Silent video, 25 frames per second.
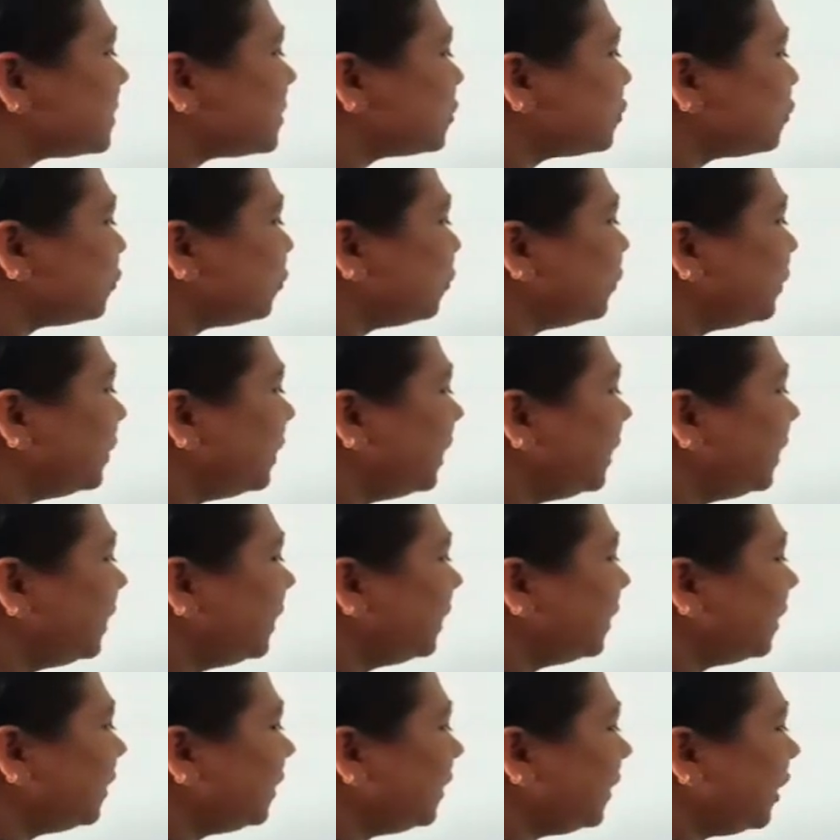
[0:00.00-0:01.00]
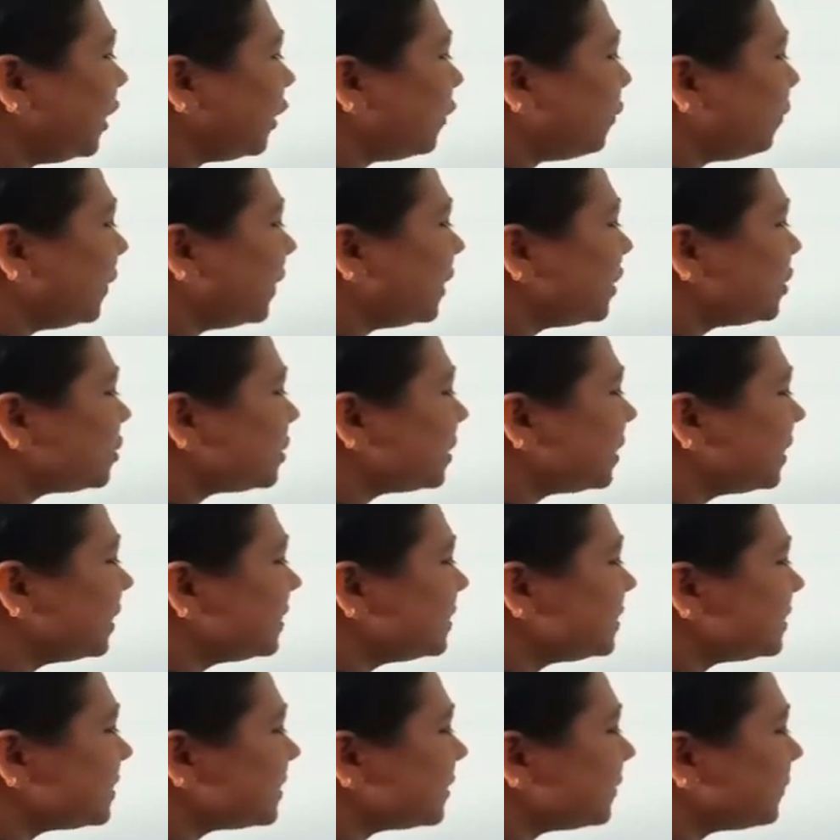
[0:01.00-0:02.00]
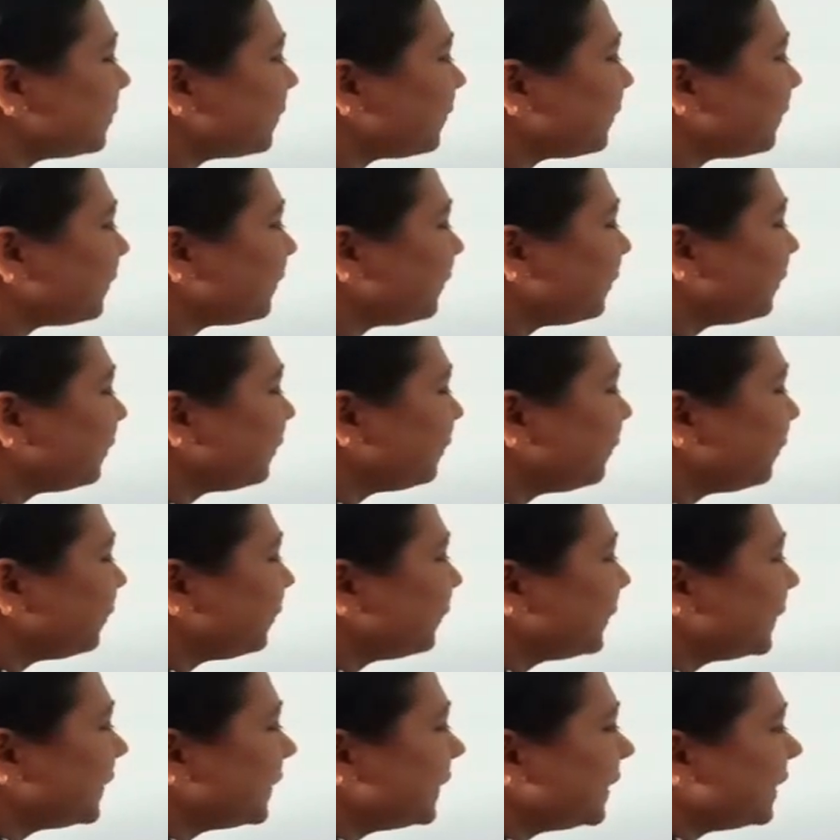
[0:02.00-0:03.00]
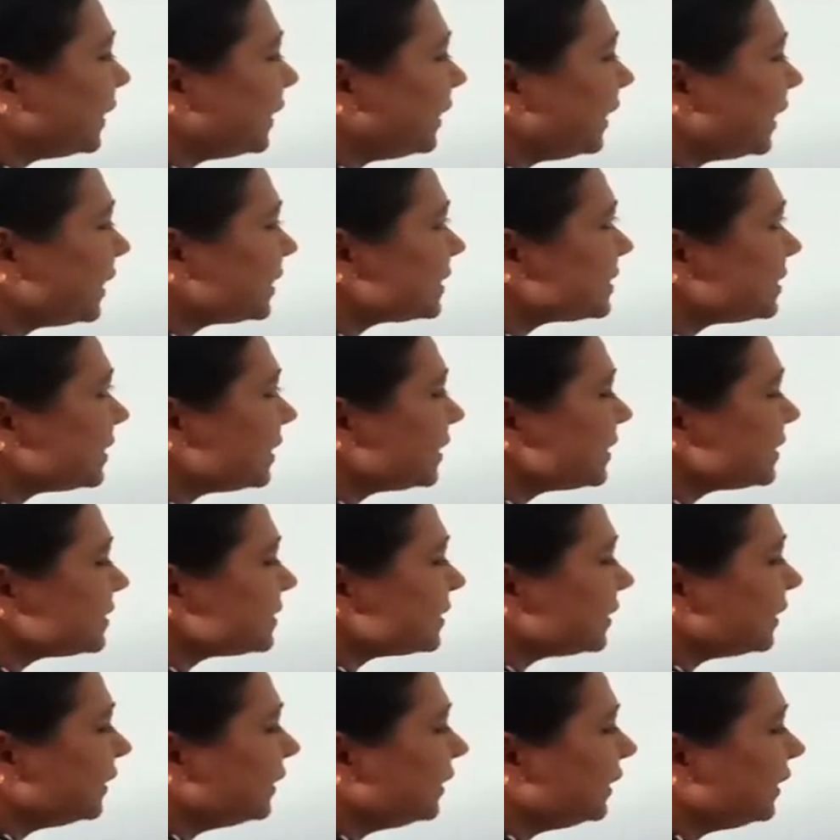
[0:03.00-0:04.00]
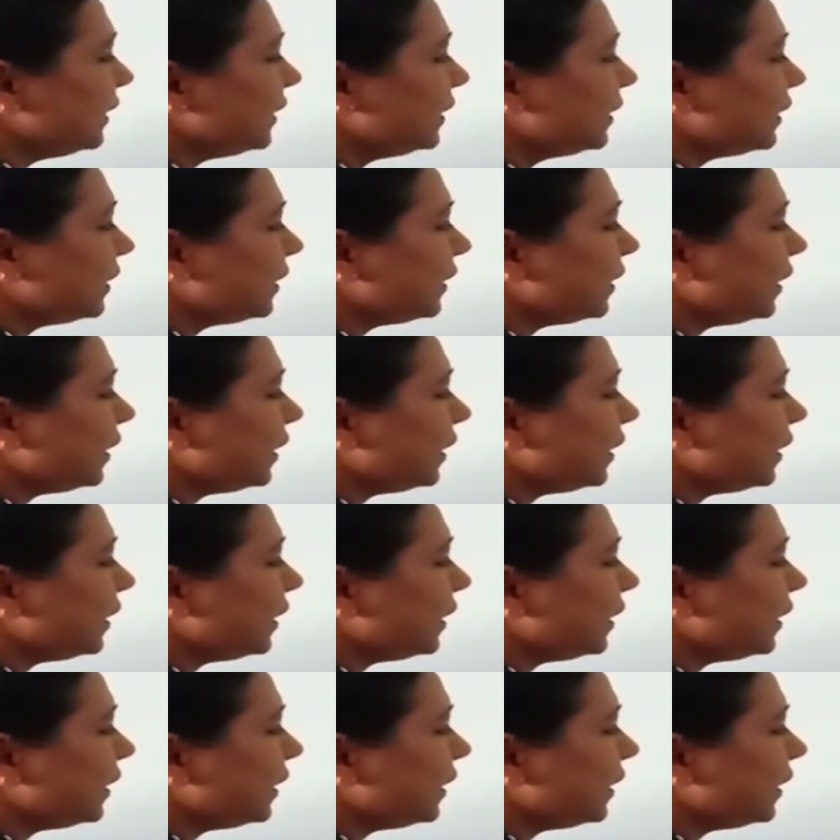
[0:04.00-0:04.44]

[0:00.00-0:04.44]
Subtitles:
So linear equations. The next is linear